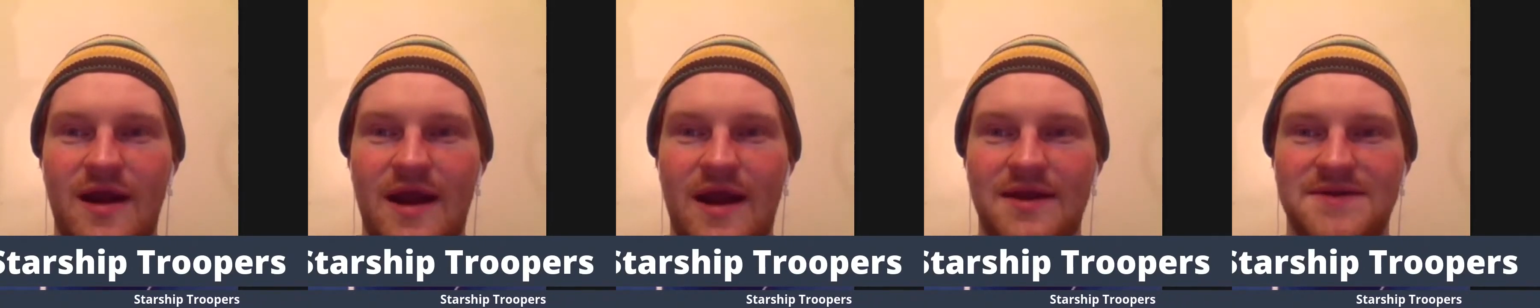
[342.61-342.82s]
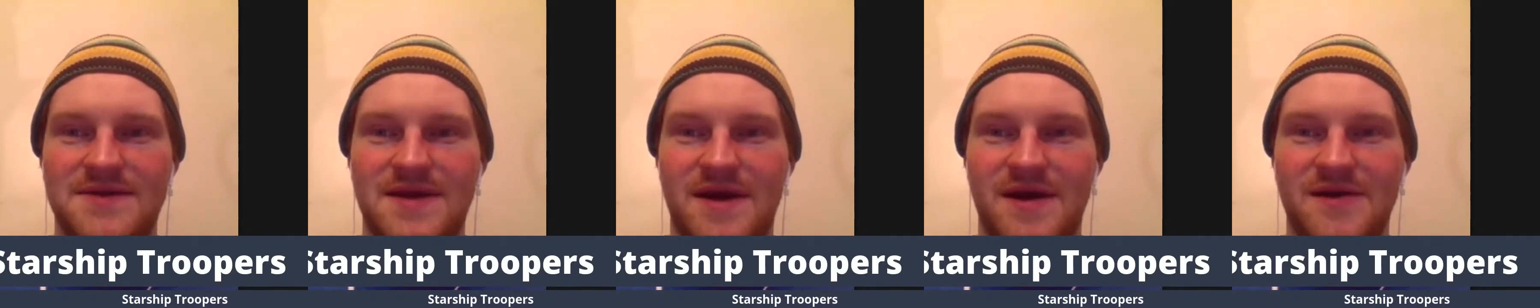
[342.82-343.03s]

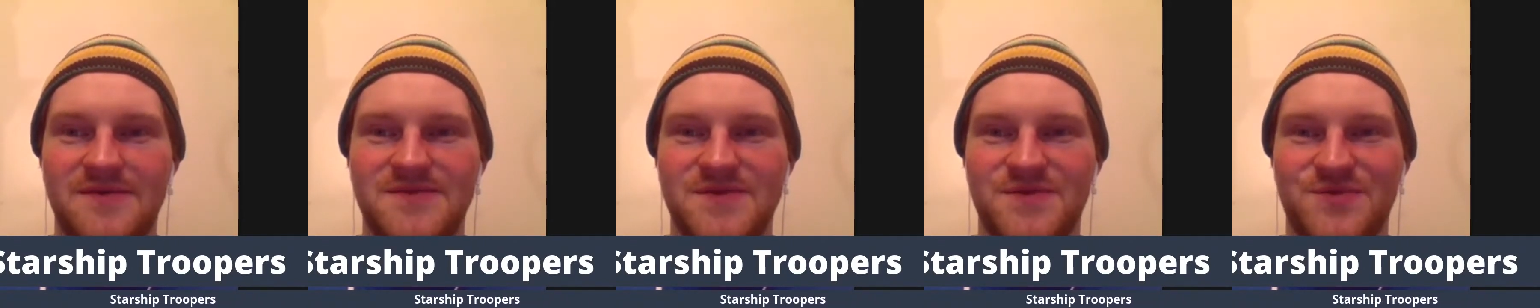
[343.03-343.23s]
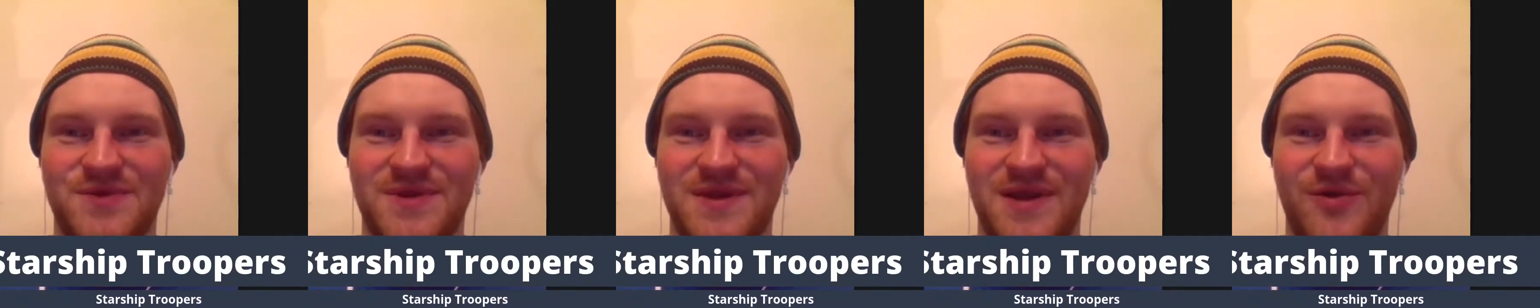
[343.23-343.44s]
at times
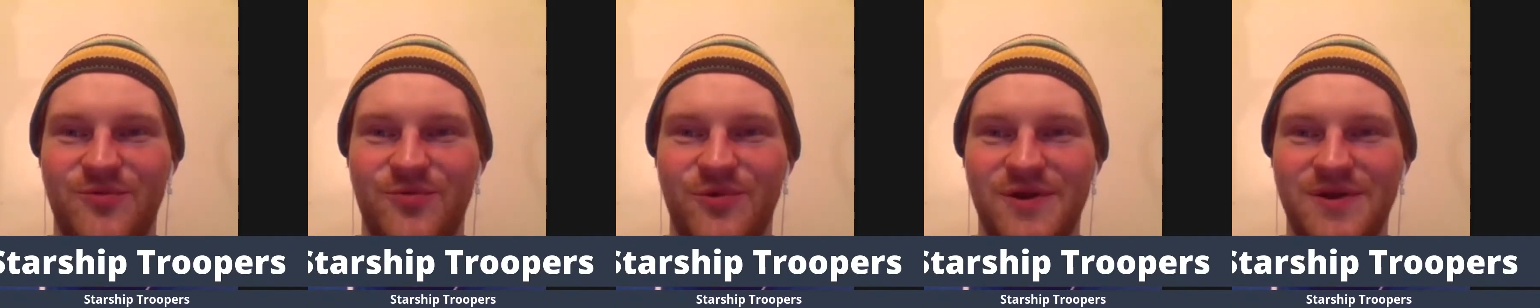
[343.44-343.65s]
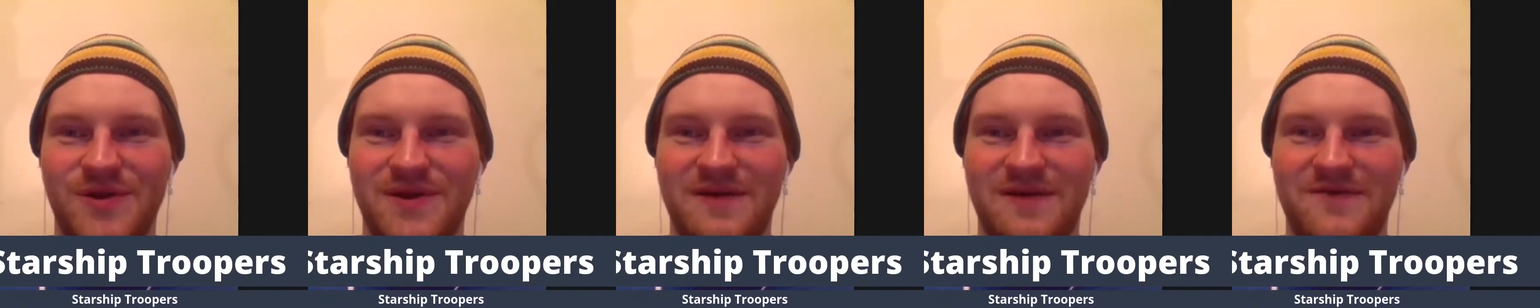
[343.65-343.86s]
when they
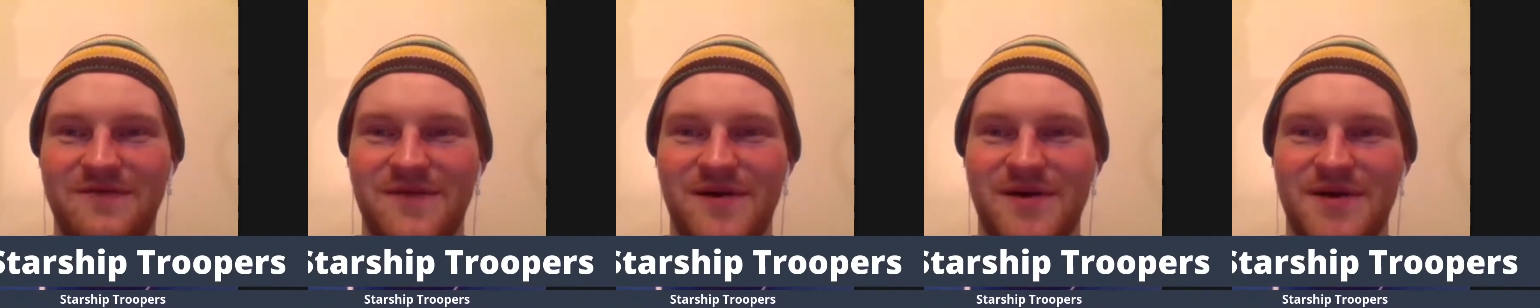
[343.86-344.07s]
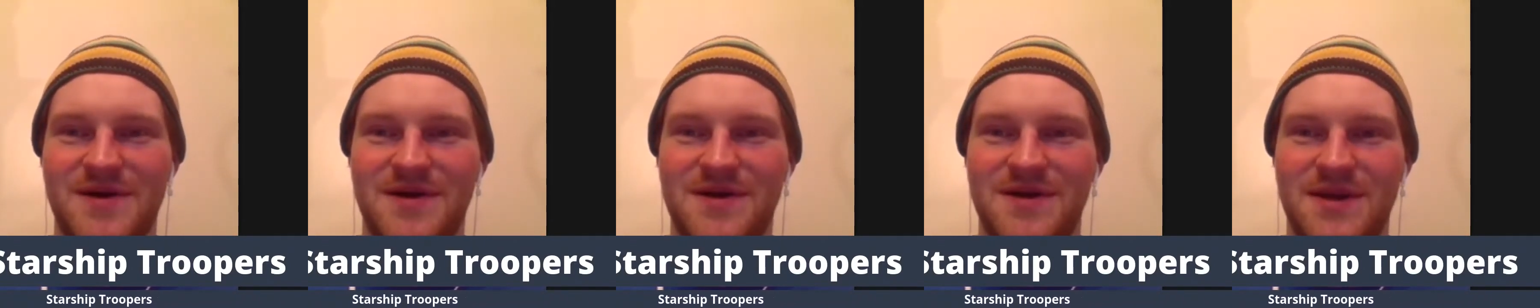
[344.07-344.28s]
really
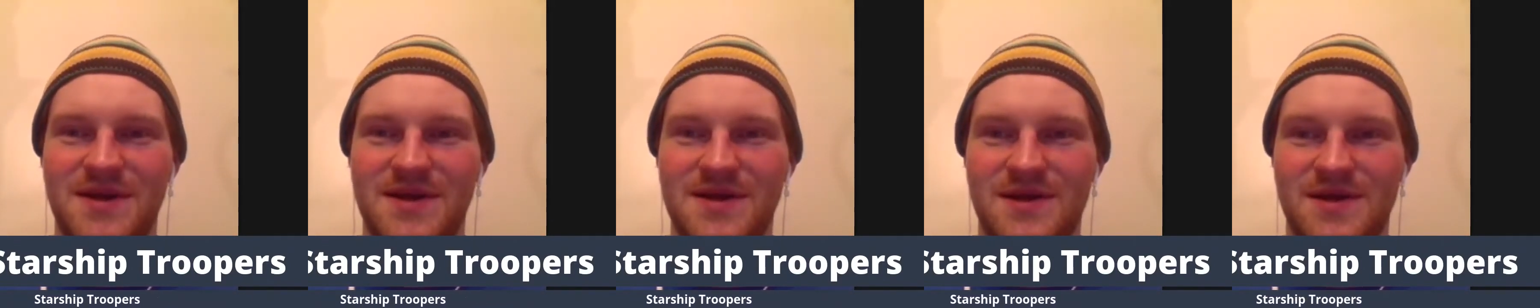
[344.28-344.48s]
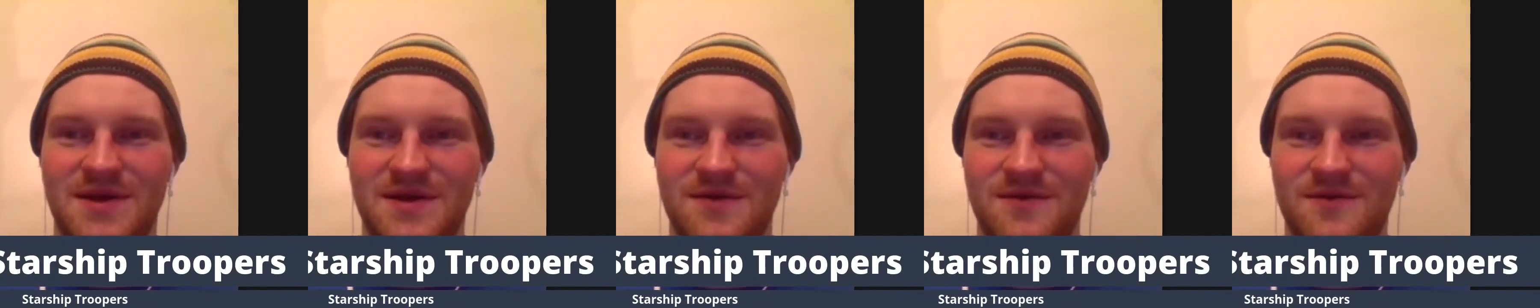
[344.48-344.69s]
fucking need
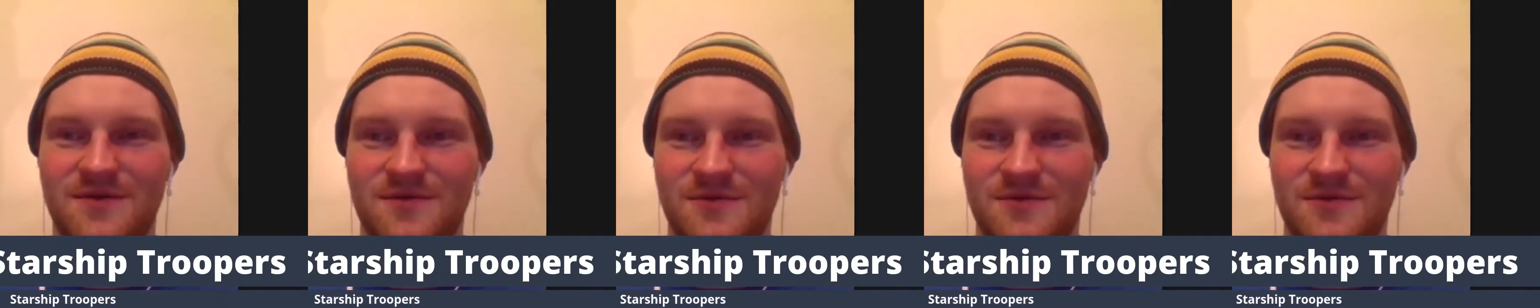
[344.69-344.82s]
it